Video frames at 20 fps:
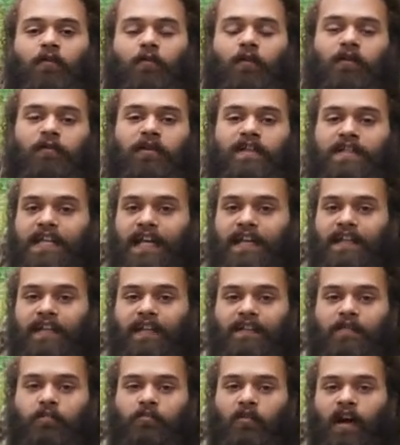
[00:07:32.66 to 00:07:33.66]
when we take
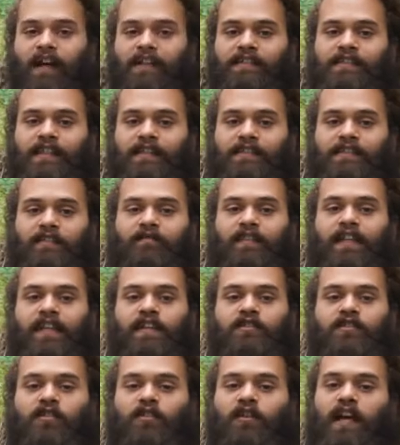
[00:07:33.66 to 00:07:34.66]
this process of
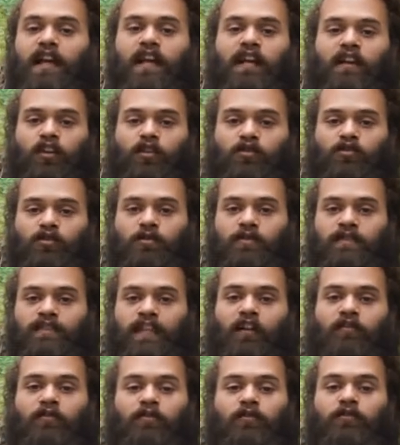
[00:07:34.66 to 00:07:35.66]
integrating the true
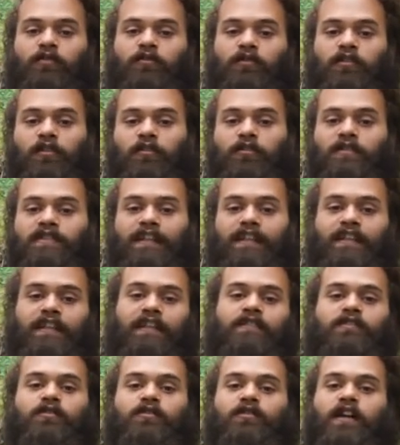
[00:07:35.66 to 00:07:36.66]
self through using
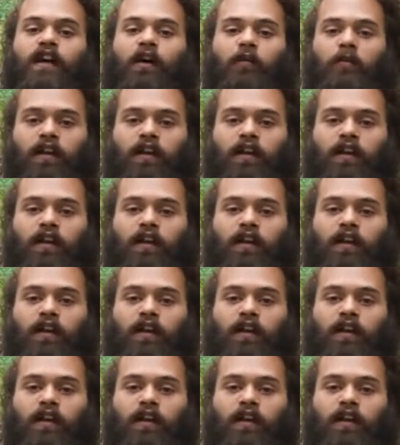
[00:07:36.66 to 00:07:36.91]
this Kriya,